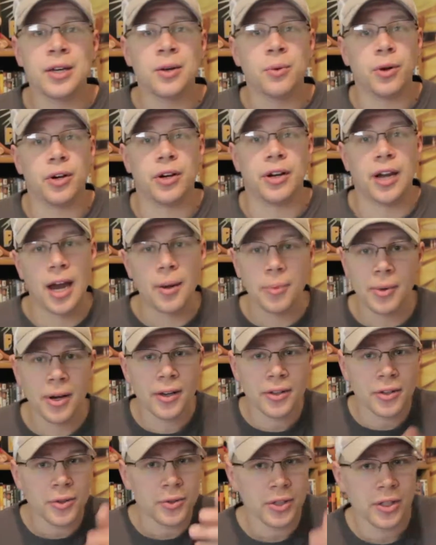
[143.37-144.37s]
where
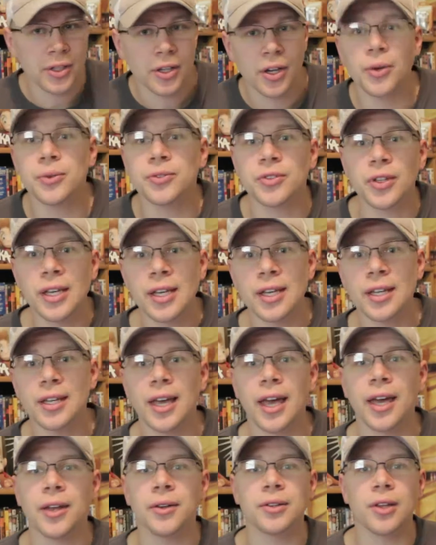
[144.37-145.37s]
Gabrielle Union goes
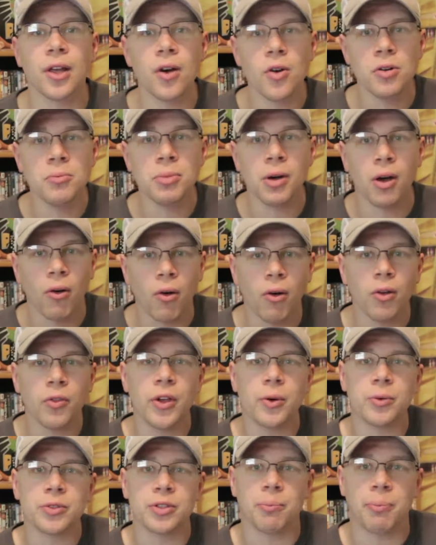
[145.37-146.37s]
in, and lo and behold,
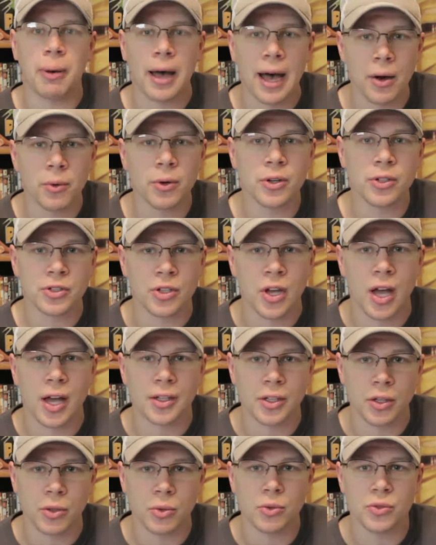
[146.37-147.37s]
there was a power saw
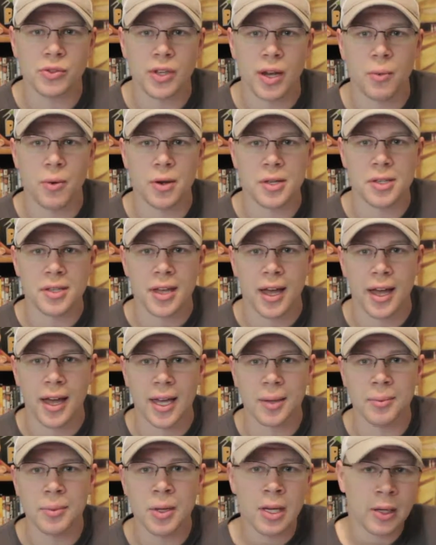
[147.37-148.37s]
used at one
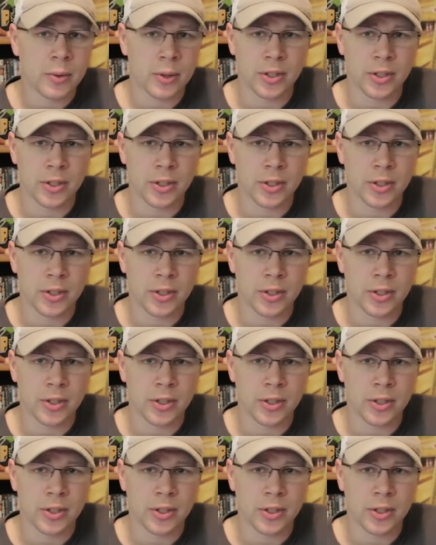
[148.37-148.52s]
time,